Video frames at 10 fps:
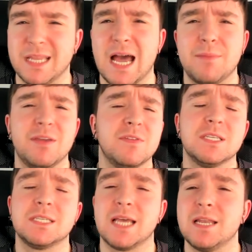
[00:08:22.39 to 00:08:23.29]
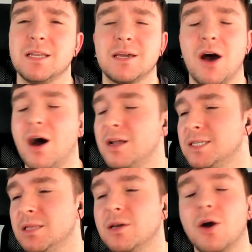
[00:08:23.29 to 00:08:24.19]
Damn, even send a
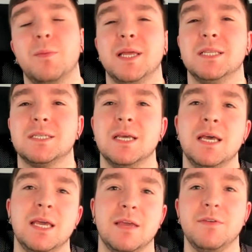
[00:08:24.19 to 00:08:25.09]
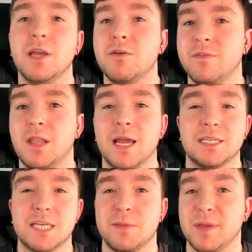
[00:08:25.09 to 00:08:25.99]
heart in the comments if you don't feel
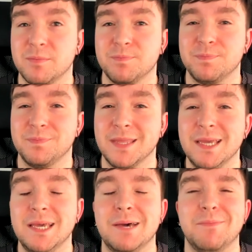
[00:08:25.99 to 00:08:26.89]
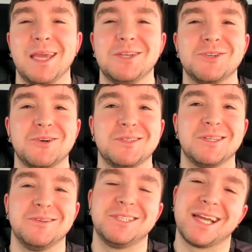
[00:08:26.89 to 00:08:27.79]
like typing. Make sure
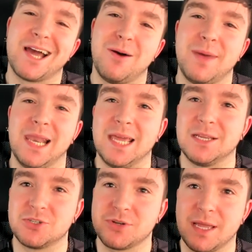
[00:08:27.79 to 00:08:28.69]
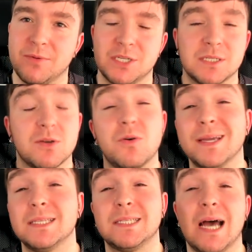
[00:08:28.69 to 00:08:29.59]
to check out my link tree, which is
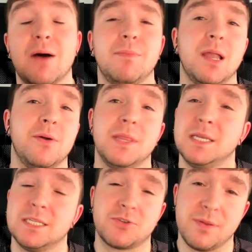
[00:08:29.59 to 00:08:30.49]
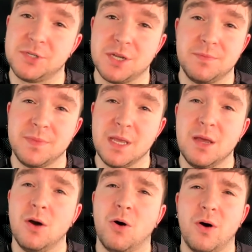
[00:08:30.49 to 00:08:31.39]
always down below in the description,
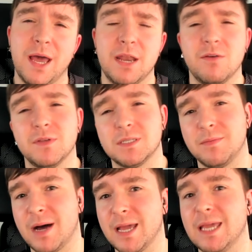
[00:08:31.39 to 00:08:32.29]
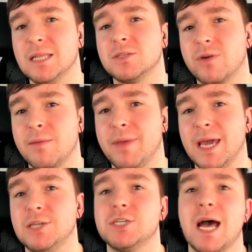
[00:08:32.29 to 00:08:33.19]
or head over to my Instagram
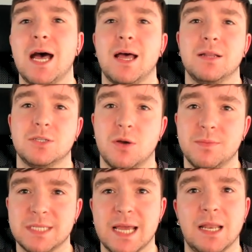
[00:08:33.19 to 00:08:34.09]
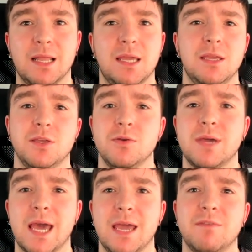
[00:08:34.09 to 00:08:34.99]
page at Thomas Henley
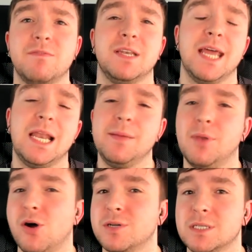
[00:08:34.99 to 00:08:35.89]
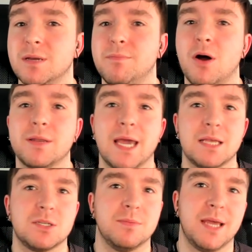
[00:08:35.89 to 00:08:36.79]
UK for daily blogs,
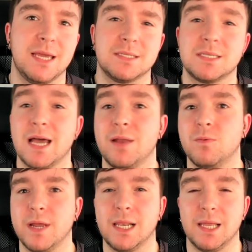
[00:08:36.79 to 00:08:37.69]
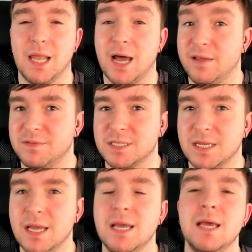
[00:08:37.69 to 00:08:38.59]
podcast updates, and weekly
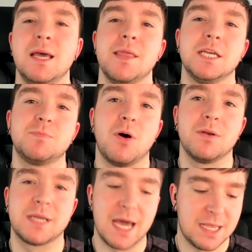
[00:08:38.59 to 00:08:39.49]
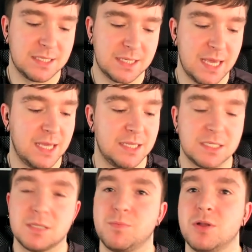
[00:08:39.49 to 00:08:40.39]
lives. This podcast
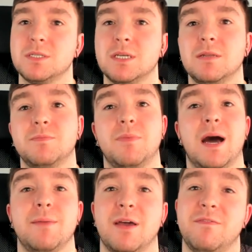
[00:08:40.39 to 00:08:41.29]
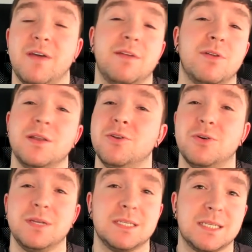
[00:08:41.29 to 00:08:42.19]
is sponsored by my favorite
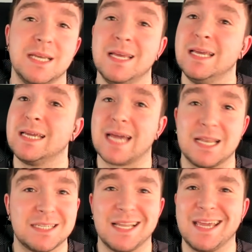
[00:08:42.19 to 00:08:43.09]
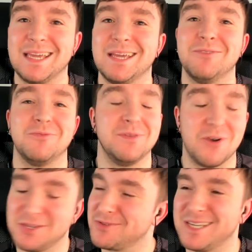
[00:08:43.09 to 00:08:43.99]
noise cancelling,
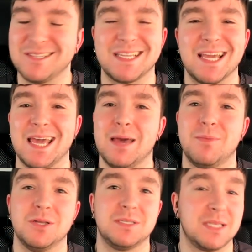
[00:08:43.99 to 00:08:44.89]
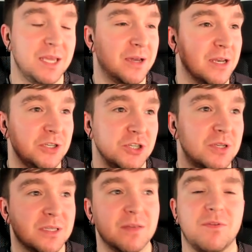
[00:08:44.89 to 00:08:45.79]
noise reducing earbuds that you can
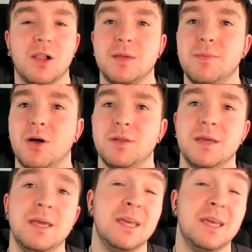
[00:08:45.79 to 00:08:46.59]
adjust the volume on.